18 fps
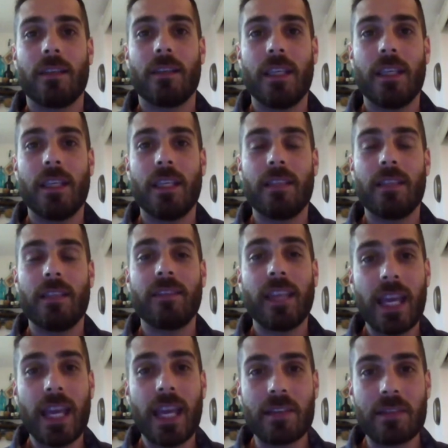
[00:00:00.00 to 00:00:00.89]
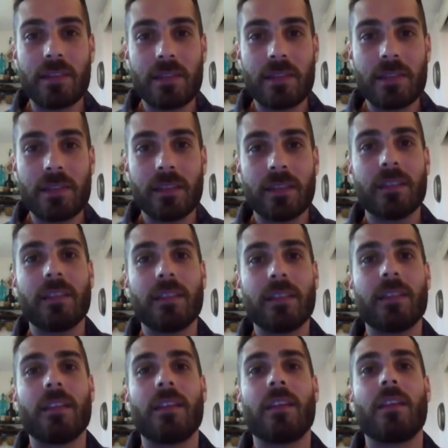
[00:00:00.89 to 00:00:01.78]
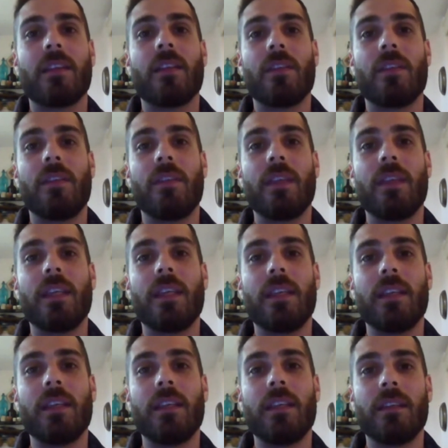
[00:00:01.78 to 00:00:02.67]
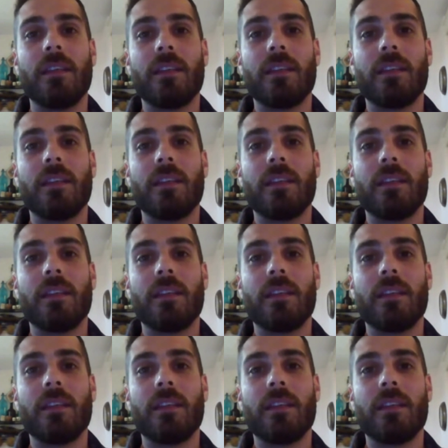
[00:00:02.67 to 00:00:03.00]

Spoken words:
the taste, the